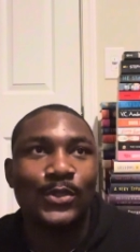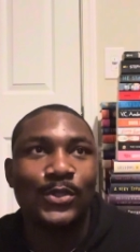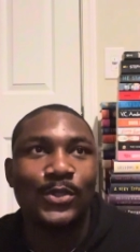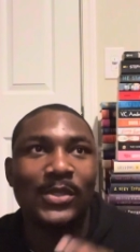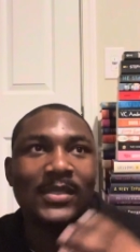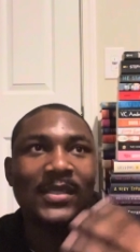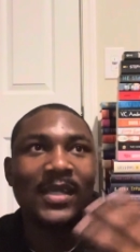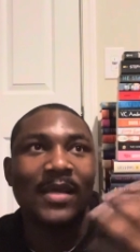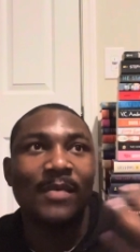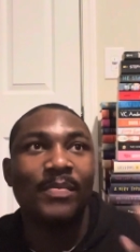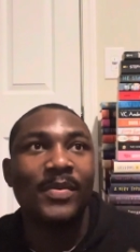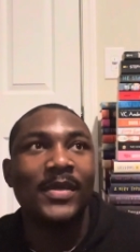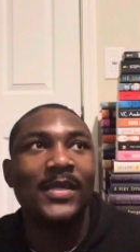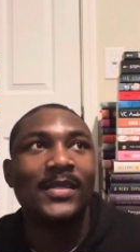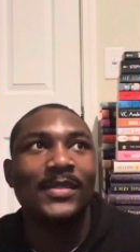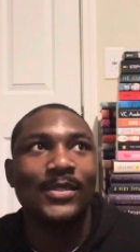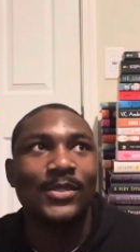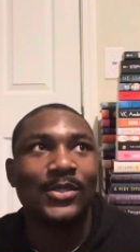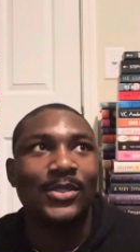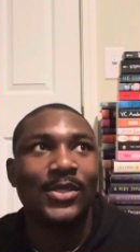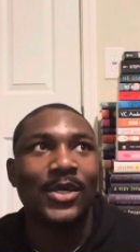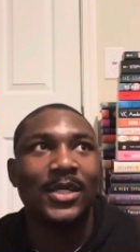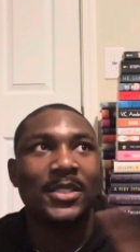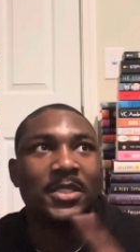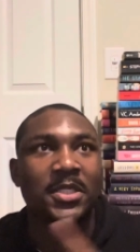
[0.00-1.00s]
just appease the
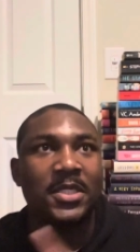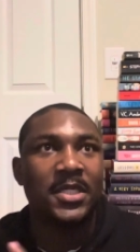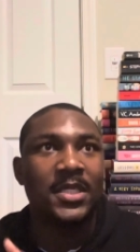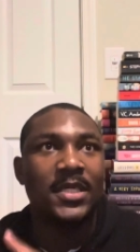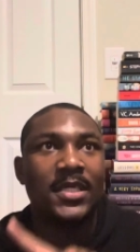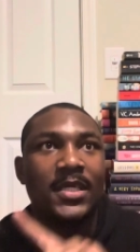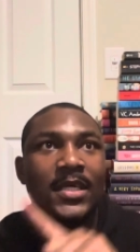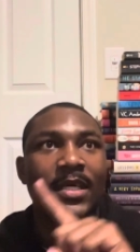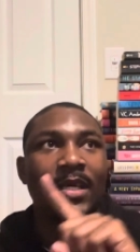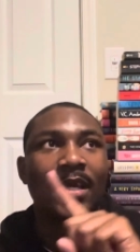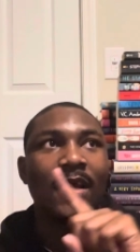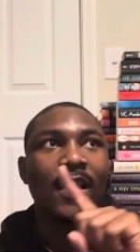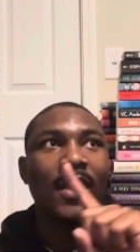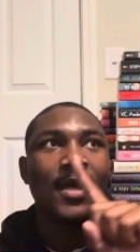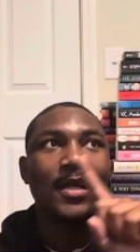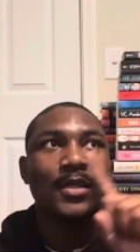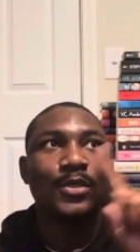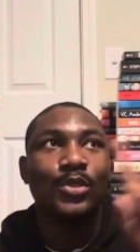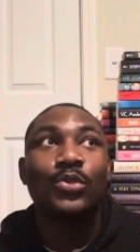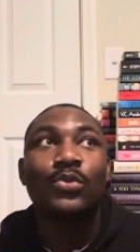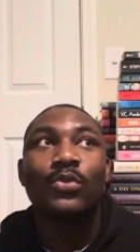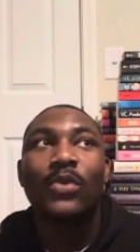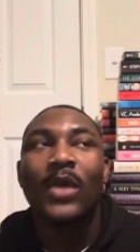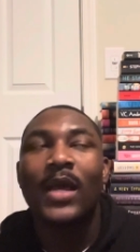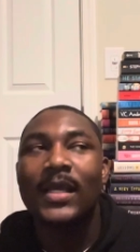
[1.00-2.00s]
church, he
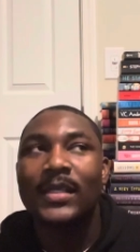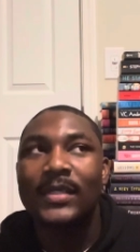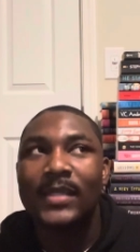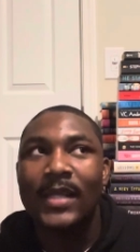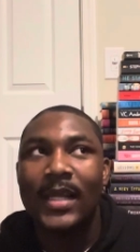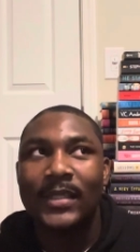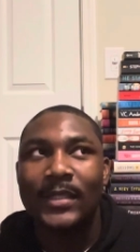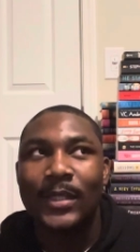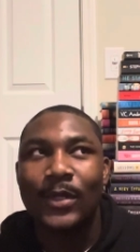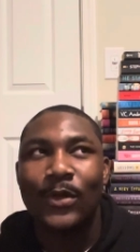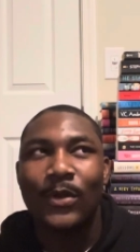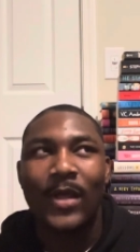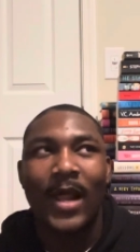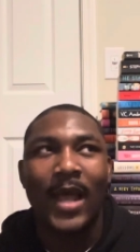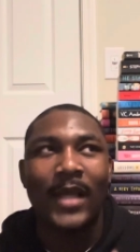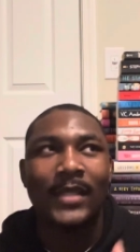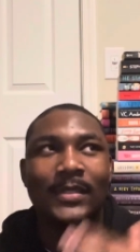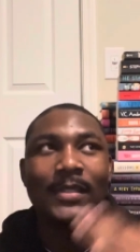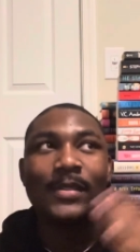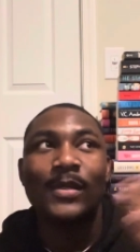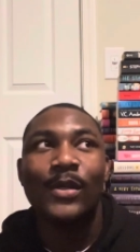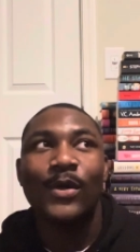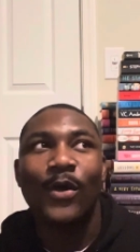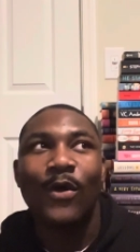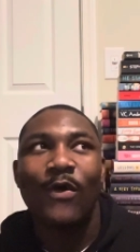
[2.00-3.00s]
translated or like
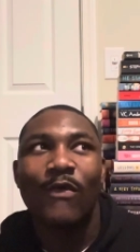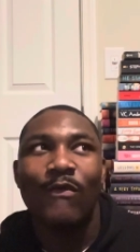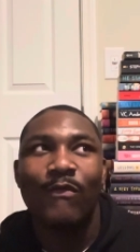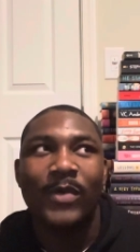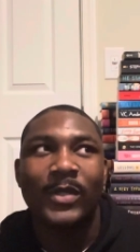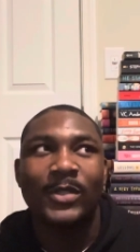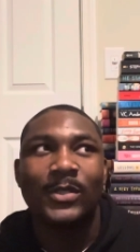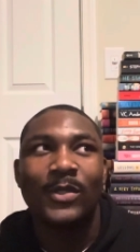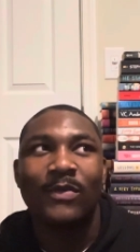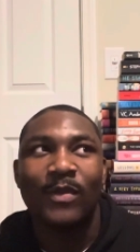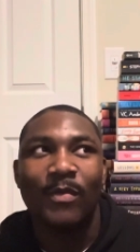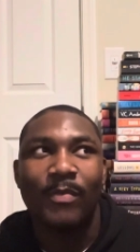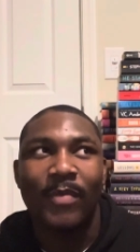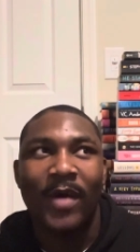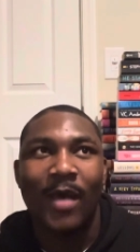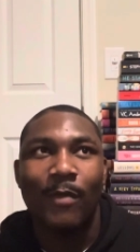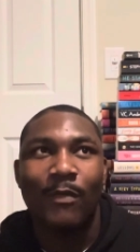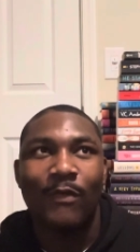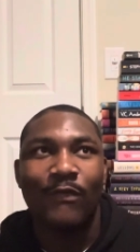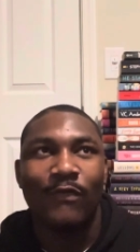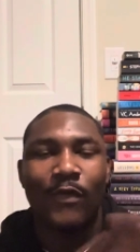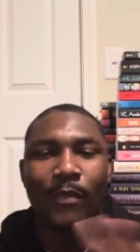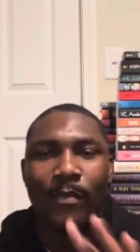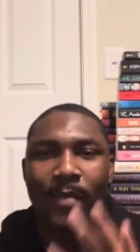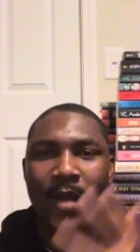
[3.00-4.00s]
did a conversion of the
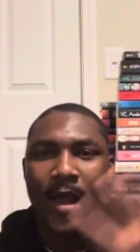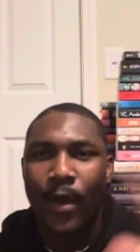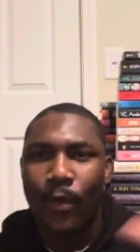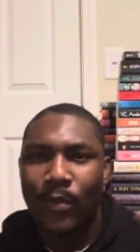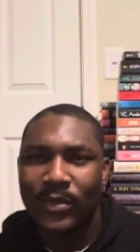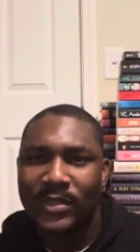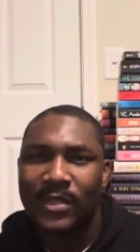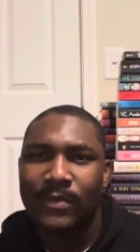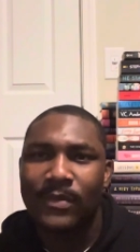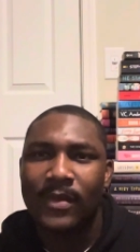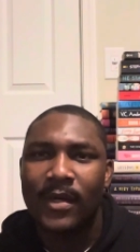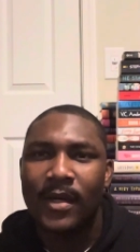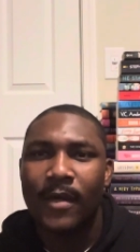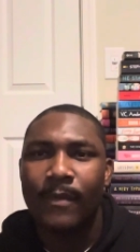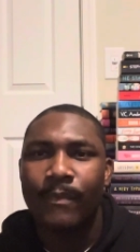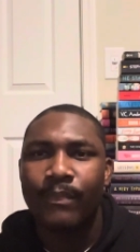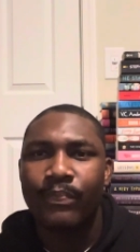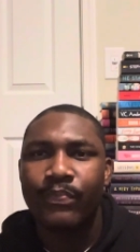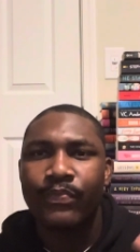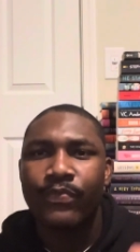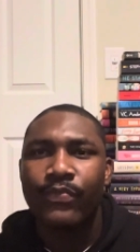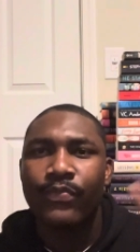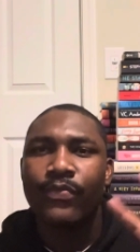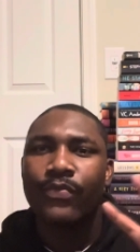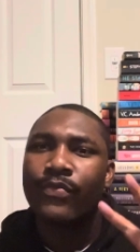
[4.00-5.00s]
Bible from like whatever
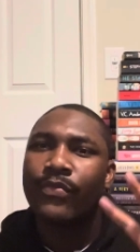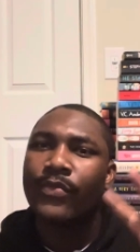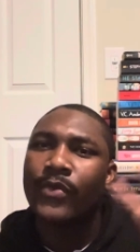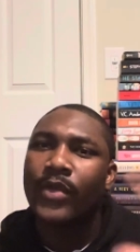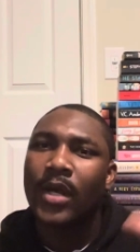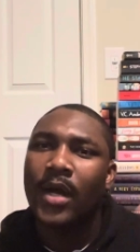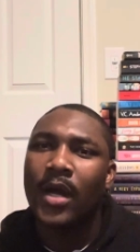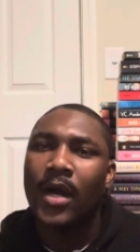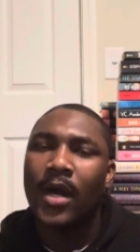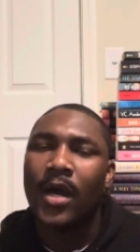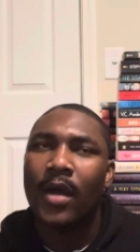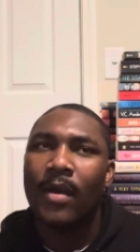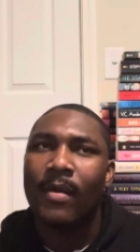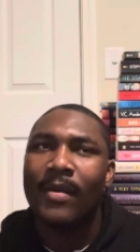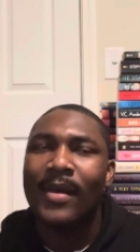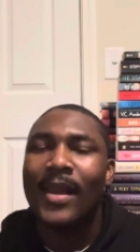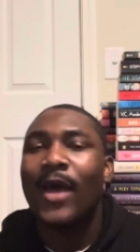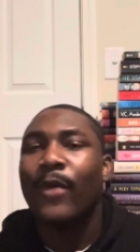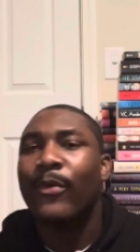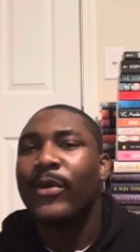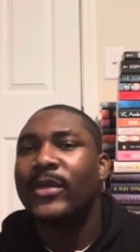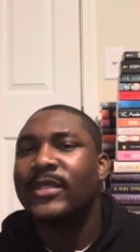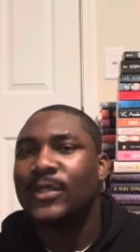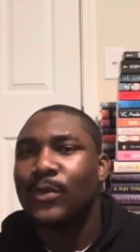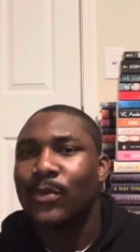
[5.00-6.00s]

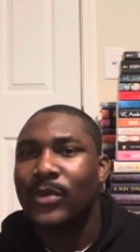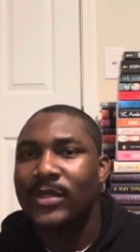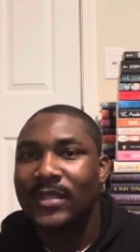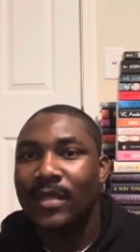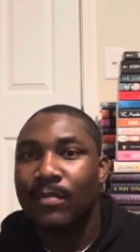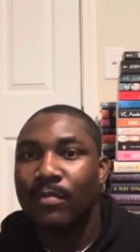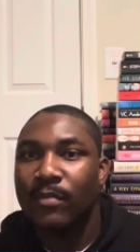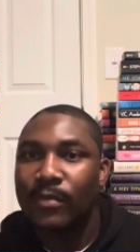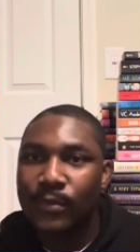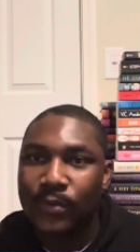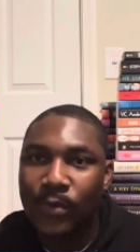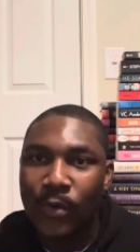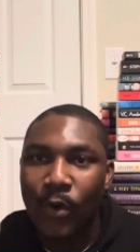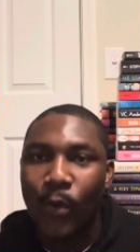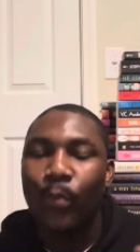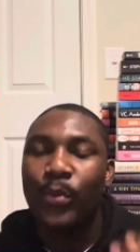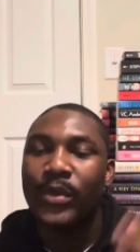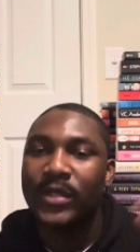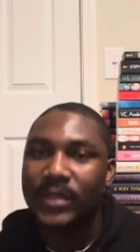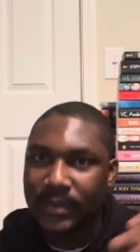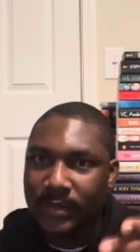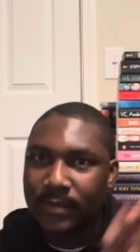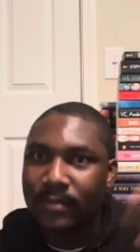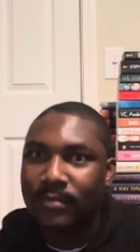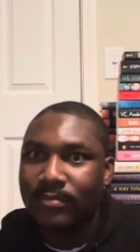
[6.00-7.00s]
language it was in before,
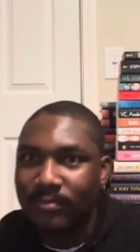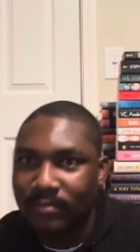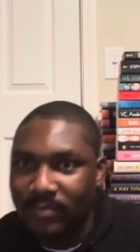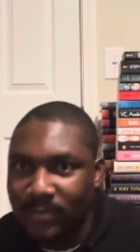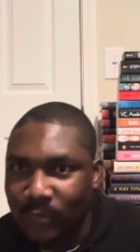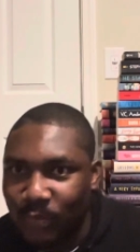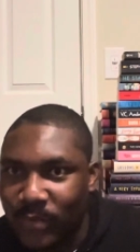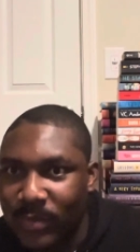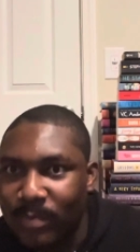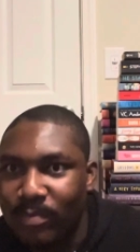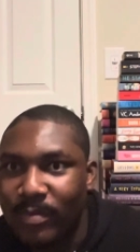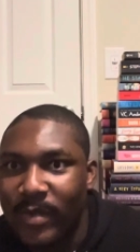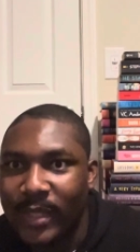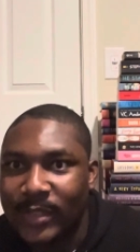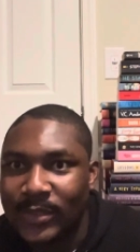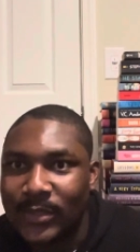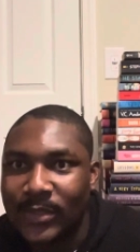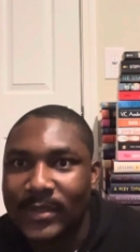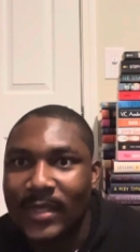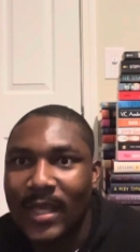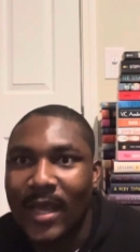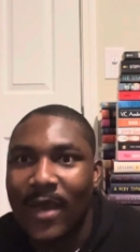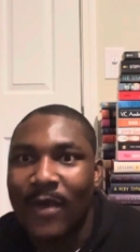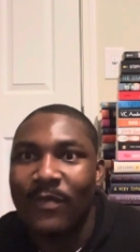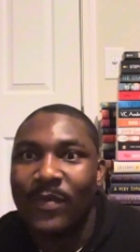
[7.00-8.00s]
which makes
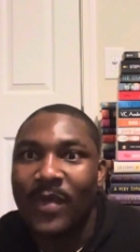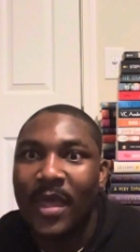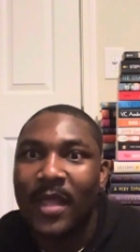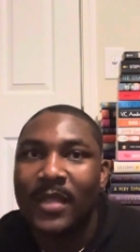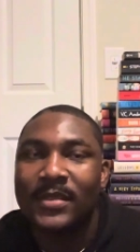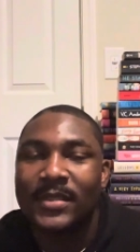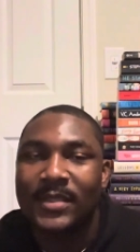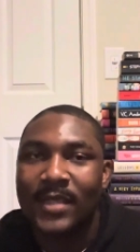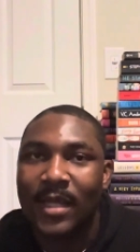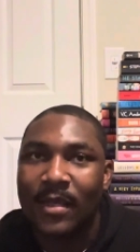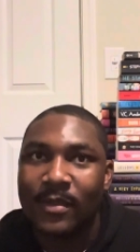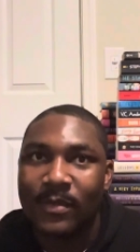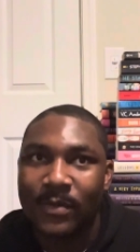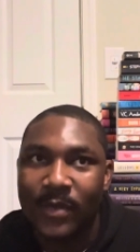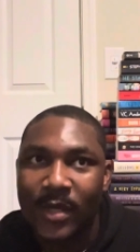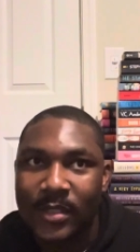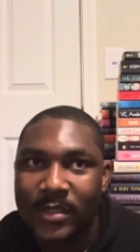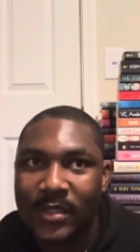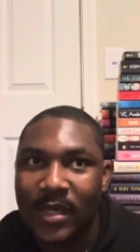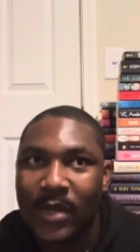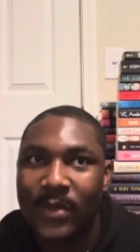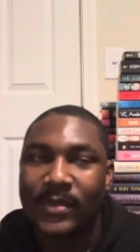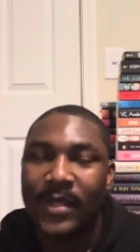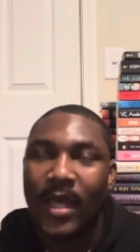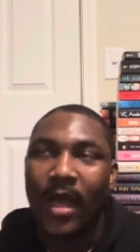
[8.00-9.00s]
us have King James
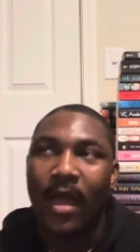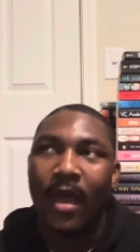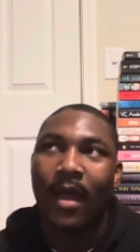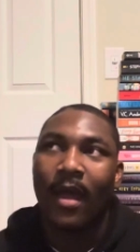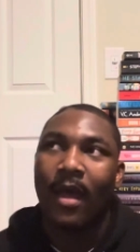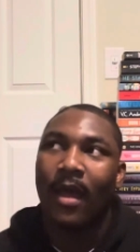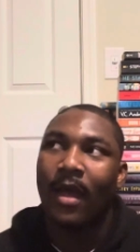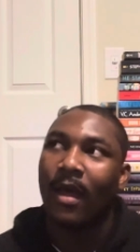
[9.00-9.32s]
version. I was like,